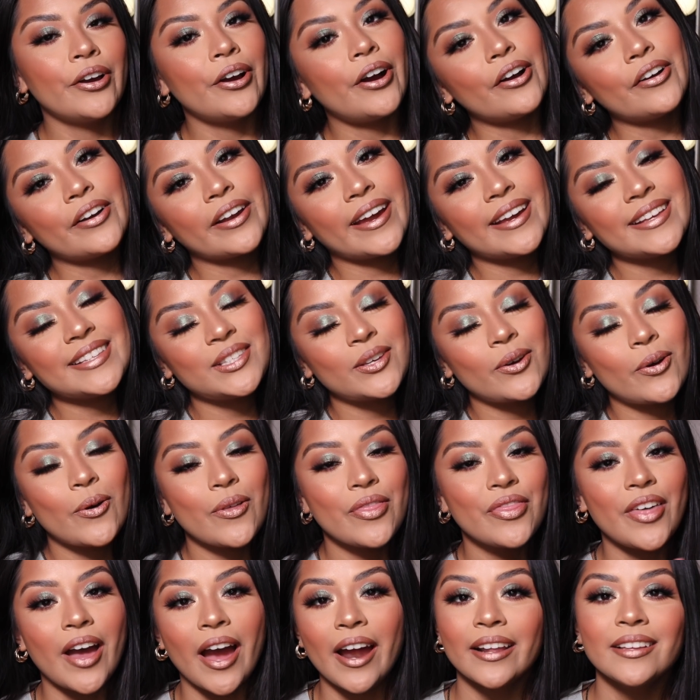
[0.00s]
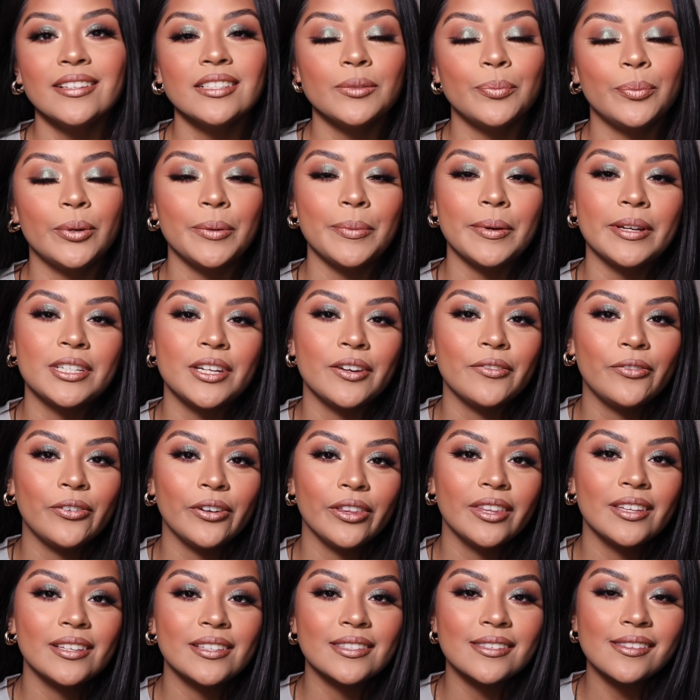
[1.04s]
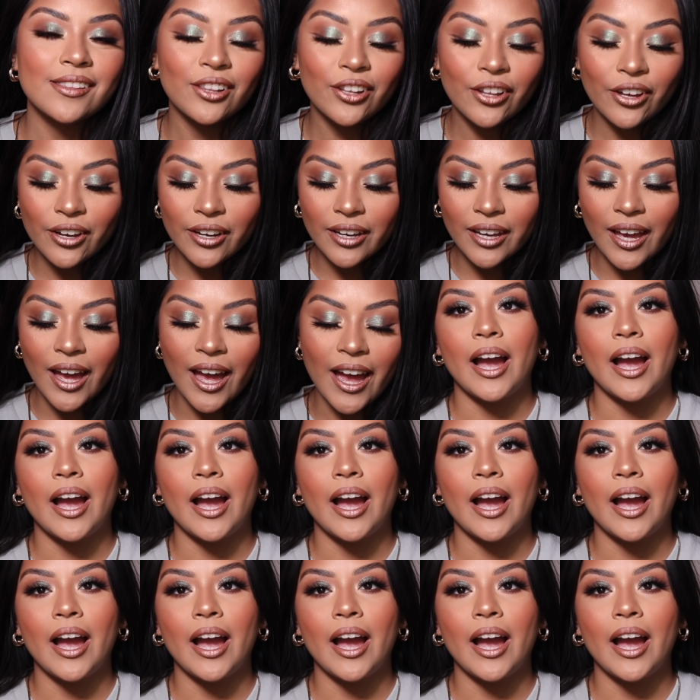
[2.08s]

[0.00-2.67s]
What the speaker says: Alright guys, so that is pretty much it for this look.